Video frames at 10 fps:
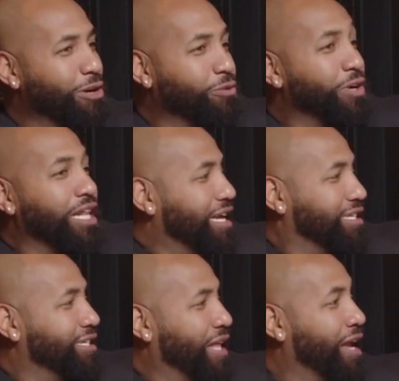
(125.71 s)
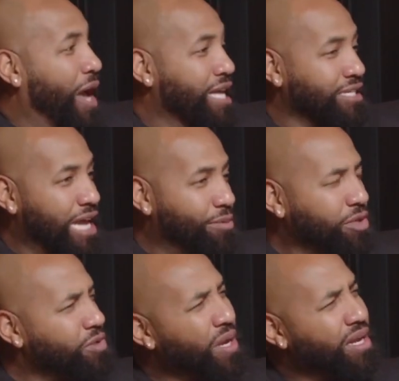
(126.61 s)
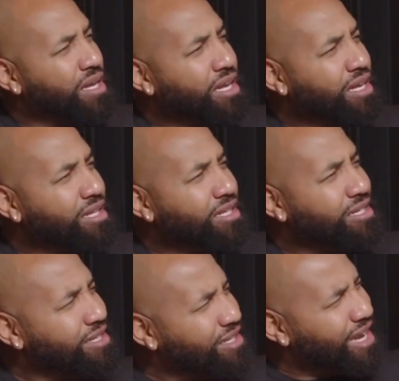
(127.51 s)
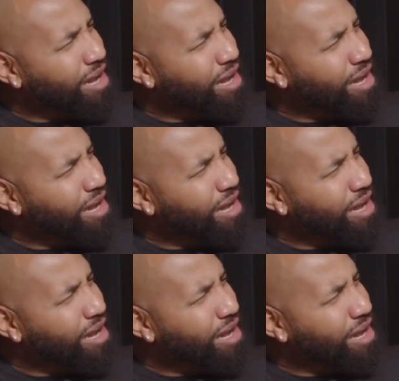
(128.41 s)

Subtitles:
you don't realize it. Like, as it's happening, you're like, did this just